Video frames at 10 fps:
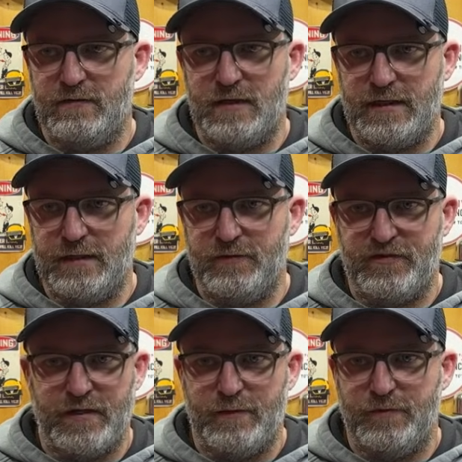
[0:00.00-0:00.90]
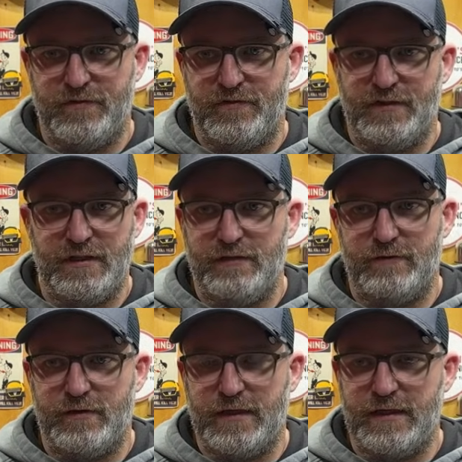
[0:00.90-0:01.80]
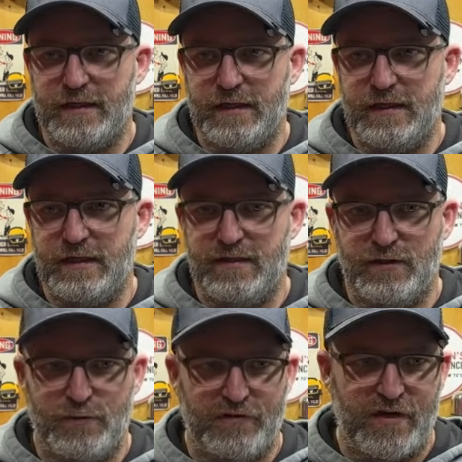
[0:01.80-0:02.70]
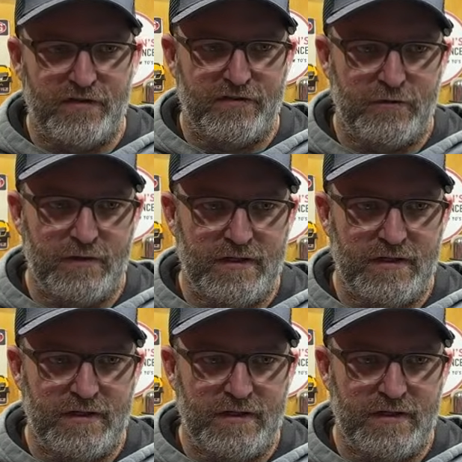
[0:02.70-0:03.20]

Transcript: Like it said it was delivered and I didn't get it. There was also